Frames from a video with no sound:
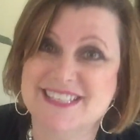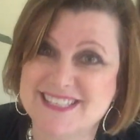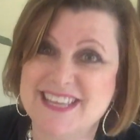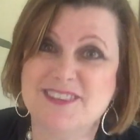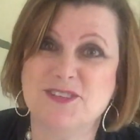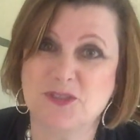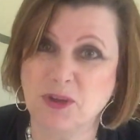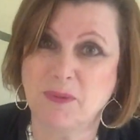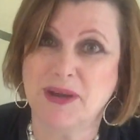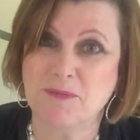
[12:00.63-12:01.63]
to see the
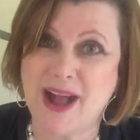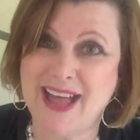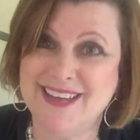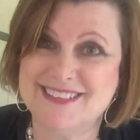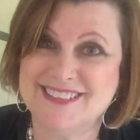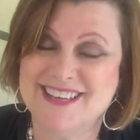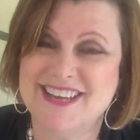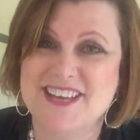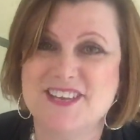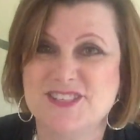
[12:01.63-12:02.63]
jewelry, right?
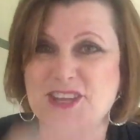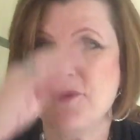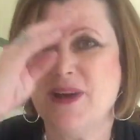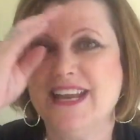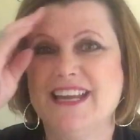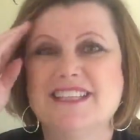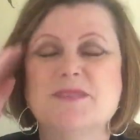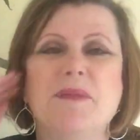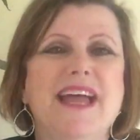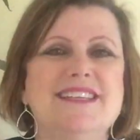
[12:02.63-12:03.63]
So you want to
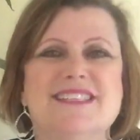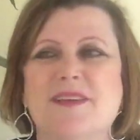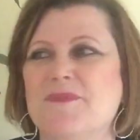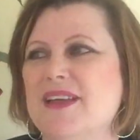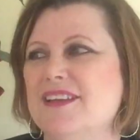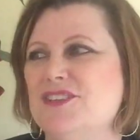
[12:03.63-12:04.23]
explain some